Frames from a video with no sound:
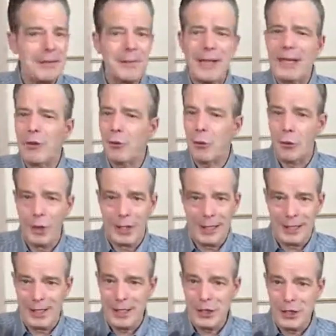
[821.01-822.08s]
Make it
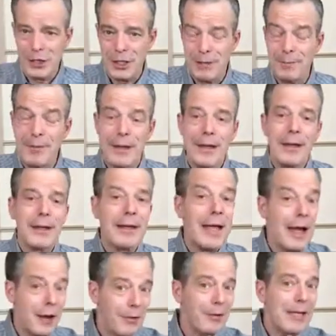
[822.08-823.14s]
really easy.
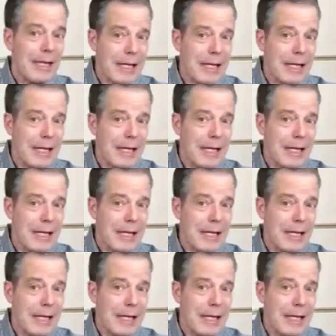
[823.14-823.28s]
Now,